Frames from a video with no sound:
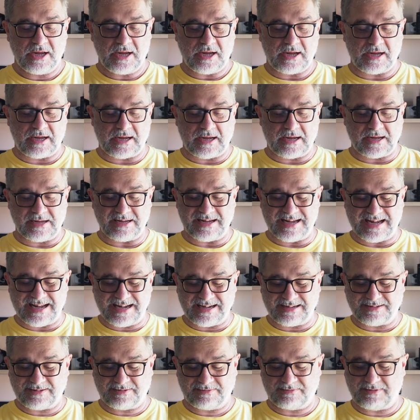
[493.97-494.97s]
uh,
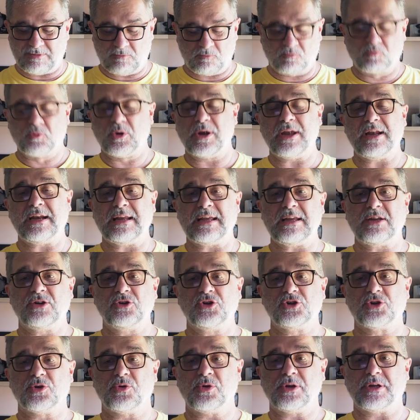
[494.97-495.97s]
and really
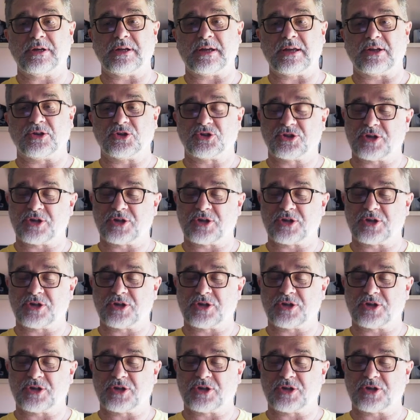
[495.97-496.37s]
enjoyed it.